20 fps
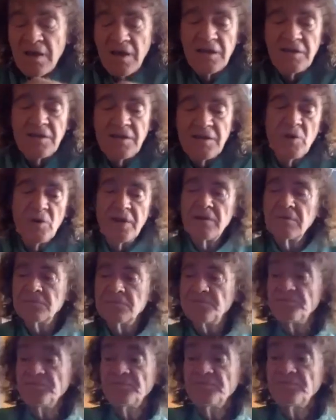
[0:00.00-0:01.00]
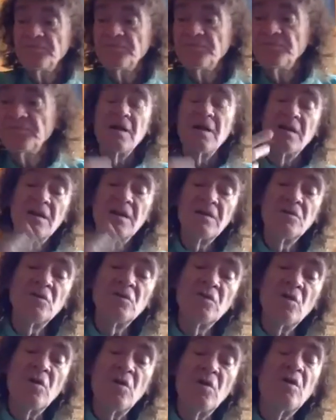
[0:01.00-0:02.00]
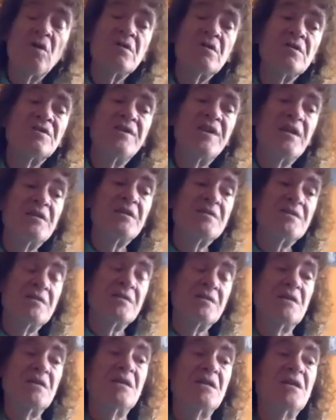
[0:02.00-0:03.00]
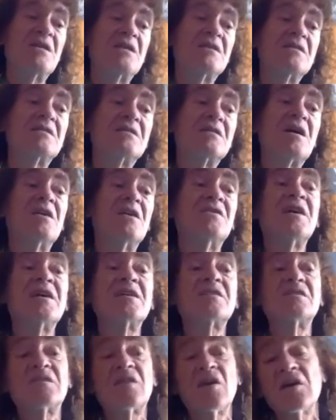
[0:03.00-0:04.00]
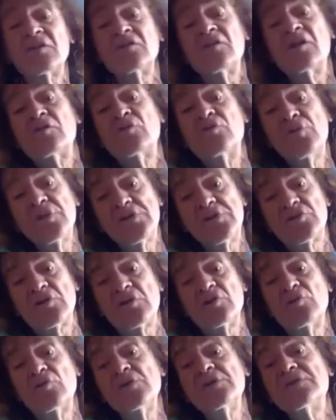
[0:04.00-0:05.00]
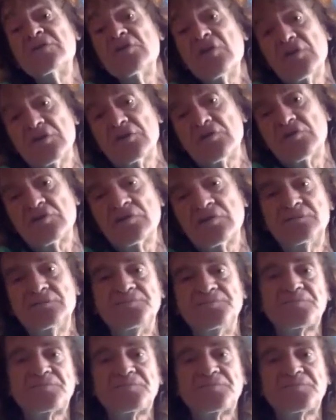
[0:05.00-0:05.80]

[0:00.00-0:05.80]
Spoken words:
Anyway, you know, all this is an external research.